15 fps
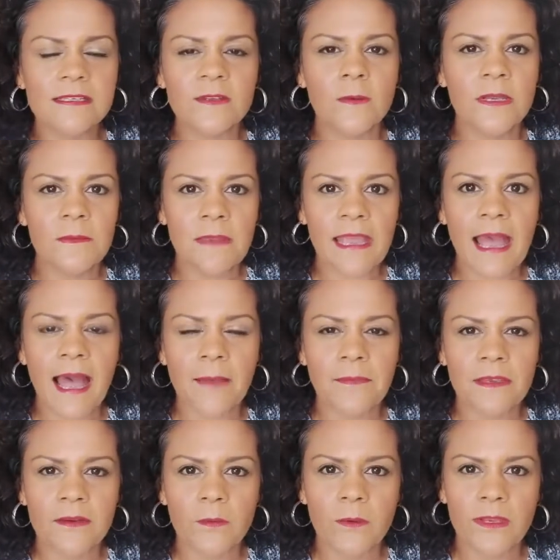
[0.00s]
going to be
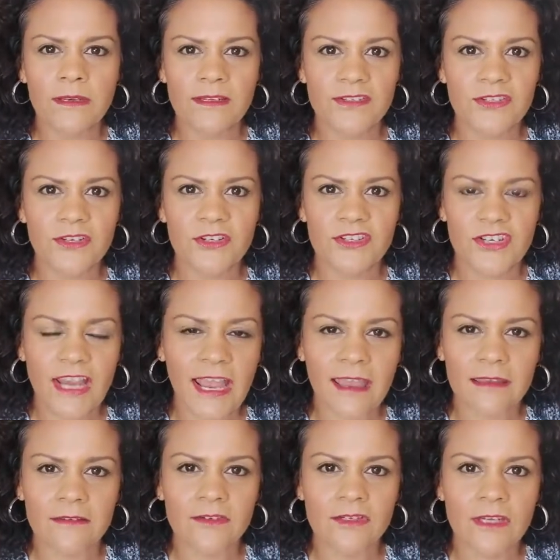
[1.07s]
happy to witness your
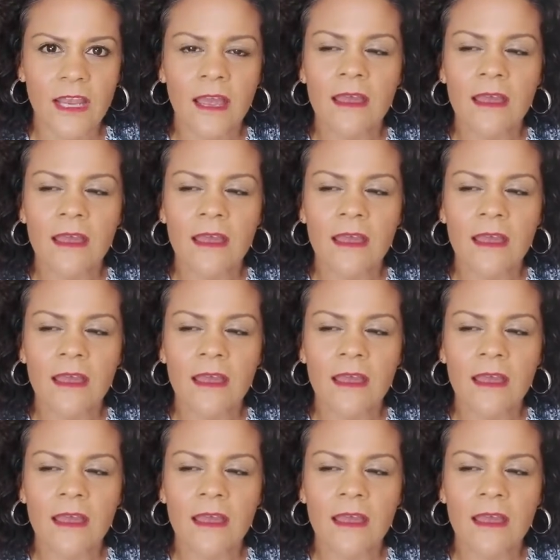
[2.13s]
change.